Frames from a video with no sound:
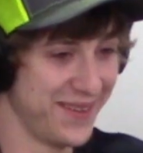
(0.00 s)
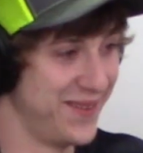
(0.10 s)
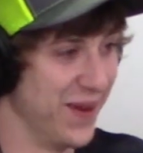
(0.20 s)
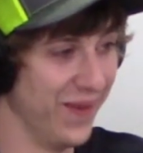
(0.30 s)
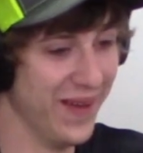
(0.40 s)

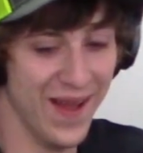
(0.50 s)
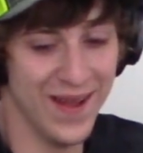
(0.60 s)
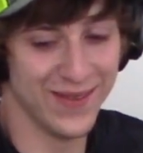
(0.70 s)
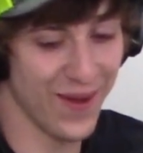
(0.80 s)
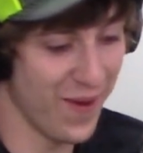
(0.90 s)
just don't.
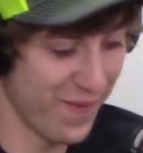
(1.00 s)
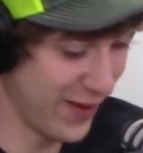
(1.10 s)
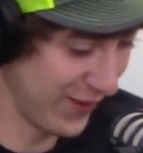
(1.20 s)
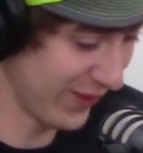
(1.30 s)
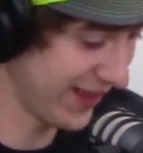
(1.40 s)
So if
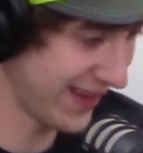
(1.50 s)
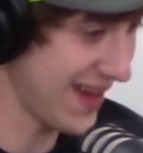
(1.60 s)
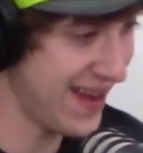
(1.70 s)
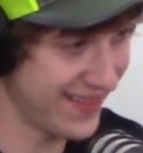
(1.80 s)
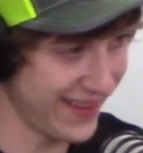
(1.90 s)
you don't like
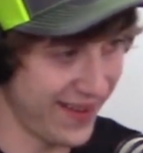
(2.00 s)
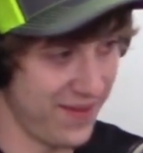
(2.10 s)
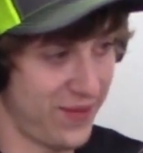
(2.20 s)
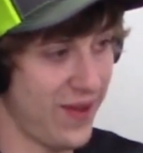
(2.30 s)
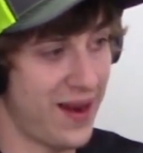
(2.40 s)
cats, like
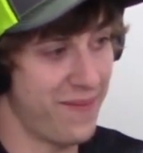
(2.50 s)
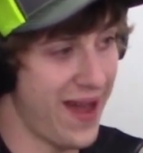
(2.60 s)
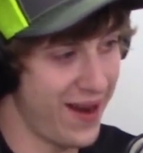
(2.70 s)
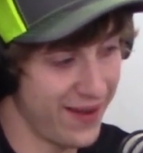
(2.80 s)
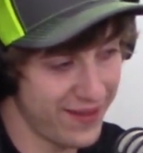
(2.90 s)
it's not a matter.